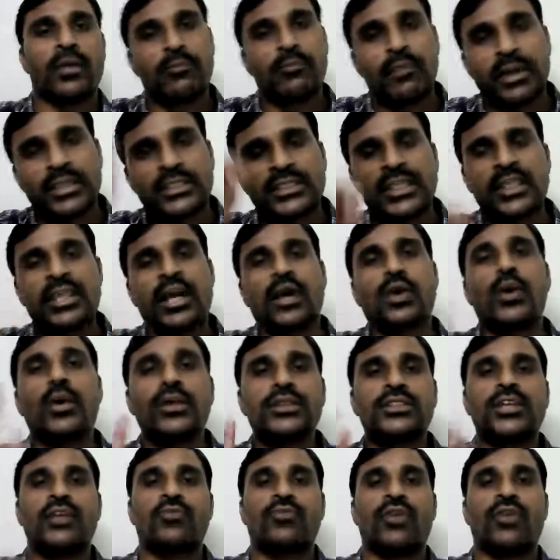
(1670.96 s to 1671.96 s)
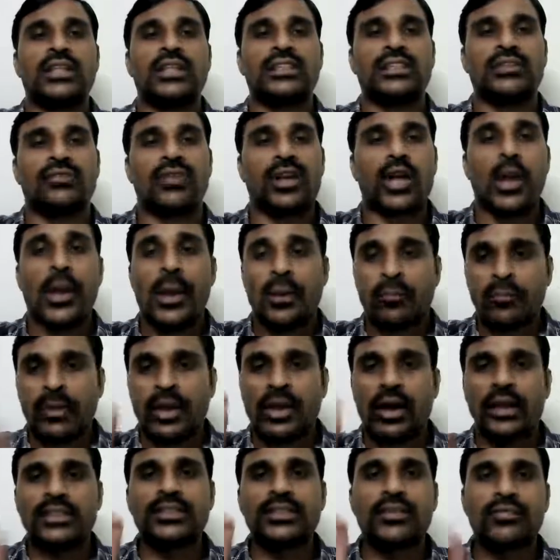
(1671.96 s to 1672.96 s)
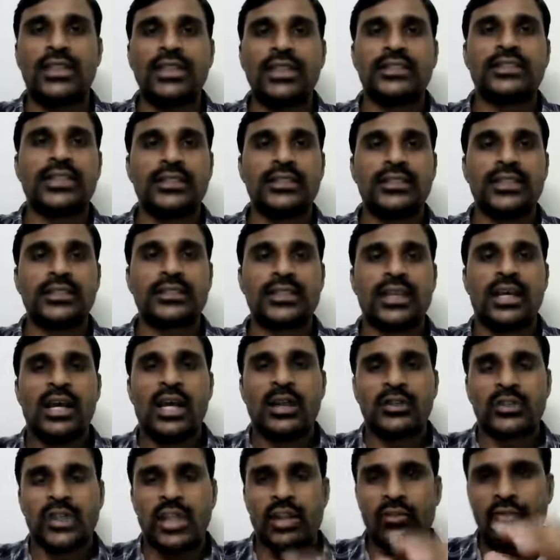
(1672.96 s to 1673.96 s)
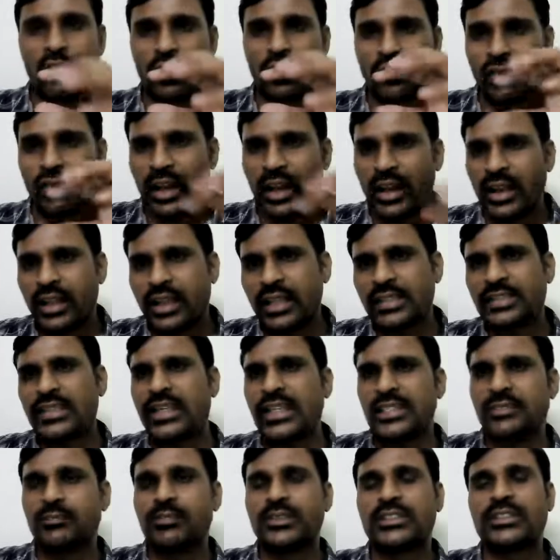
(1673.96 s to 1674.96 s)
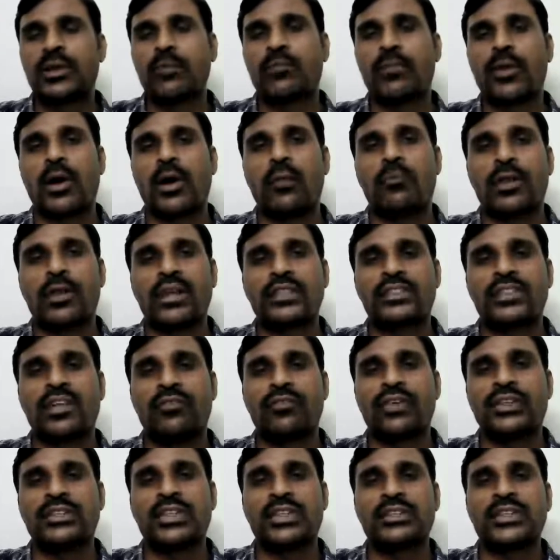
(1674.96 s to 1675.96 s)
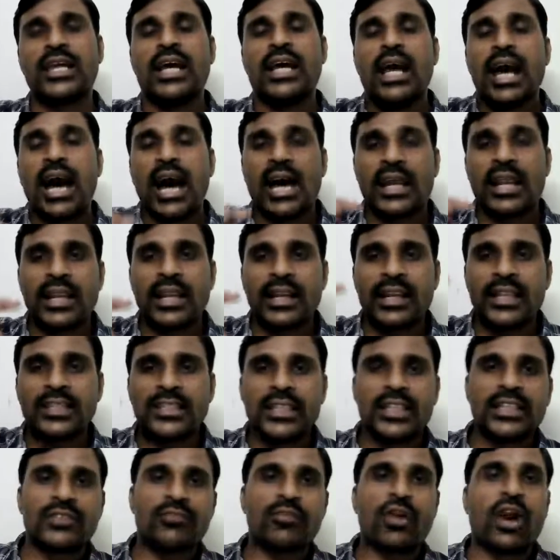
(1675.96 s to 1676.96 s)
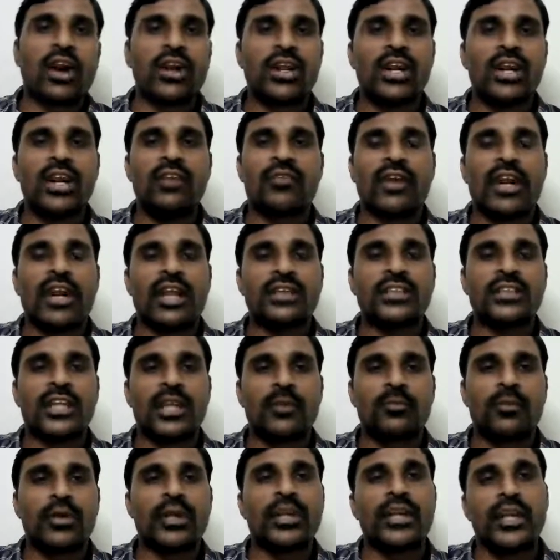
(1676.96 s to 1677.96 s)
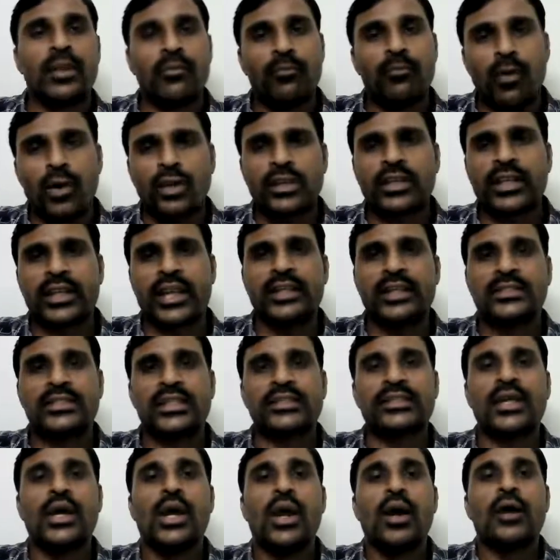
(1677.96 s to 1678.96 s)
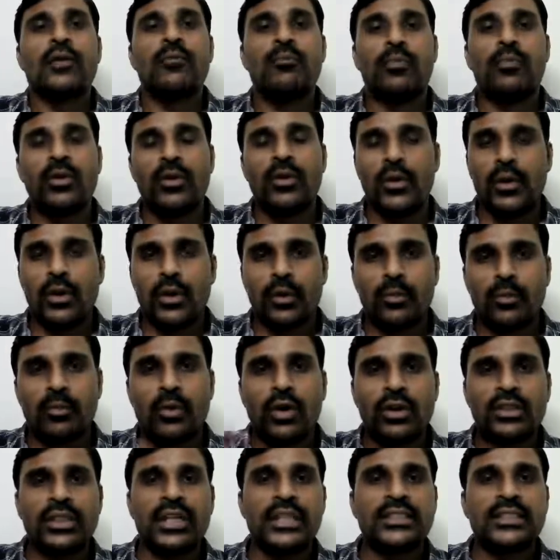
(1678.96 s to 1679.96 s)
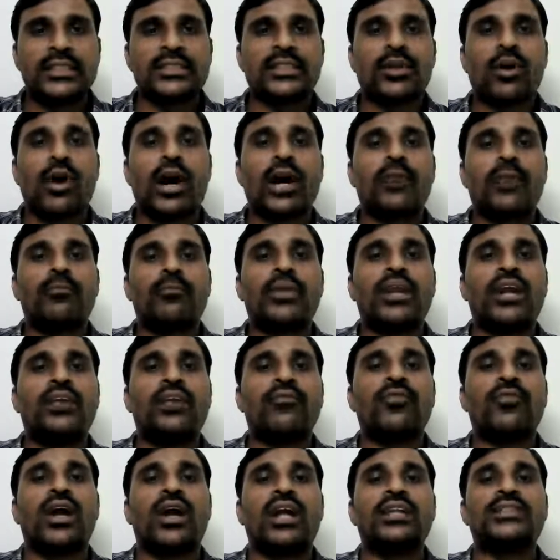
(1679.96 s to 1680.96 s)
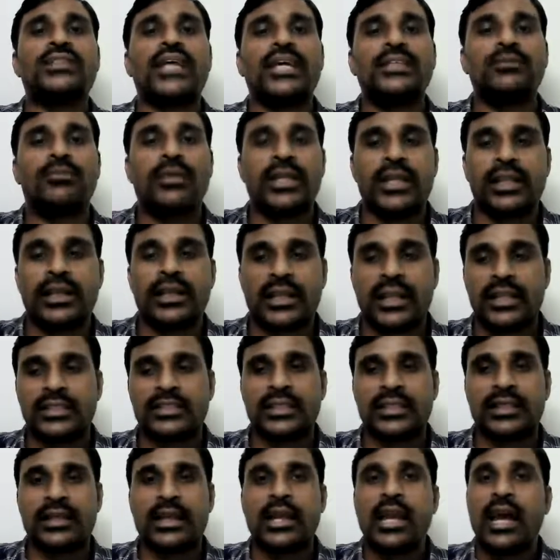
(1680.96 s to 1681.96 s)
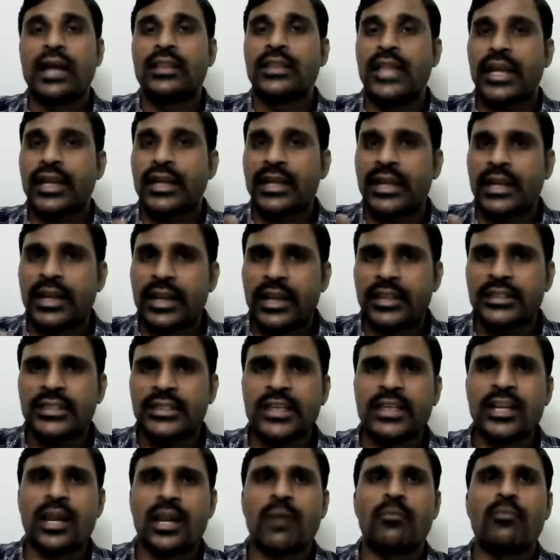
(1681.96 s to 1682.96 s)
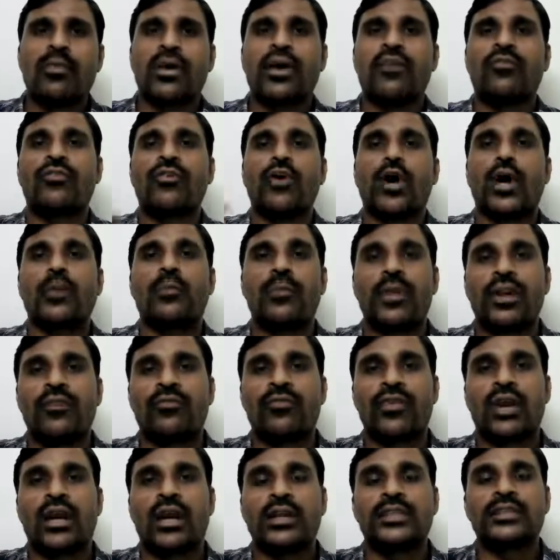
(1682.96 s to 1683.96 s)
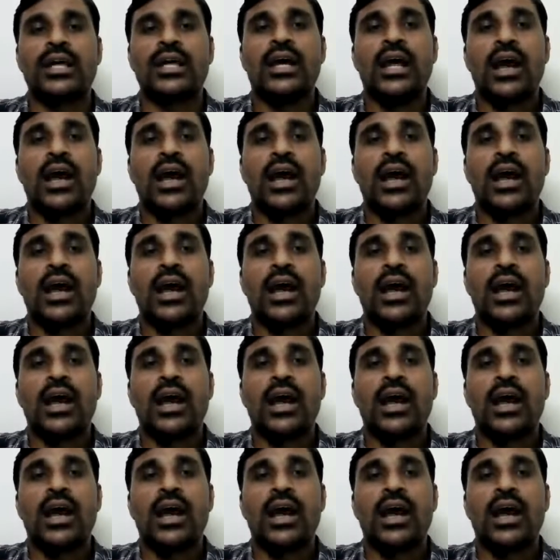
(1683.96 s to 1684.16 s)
but still accounts are falsified because of these reasons. So therefore, one reason is misappropriation of assets. Another reason is fraudulent financial reporting. In both cases, due to both reasons, corporate frauds has been increasing. The increasing number of corporate frauds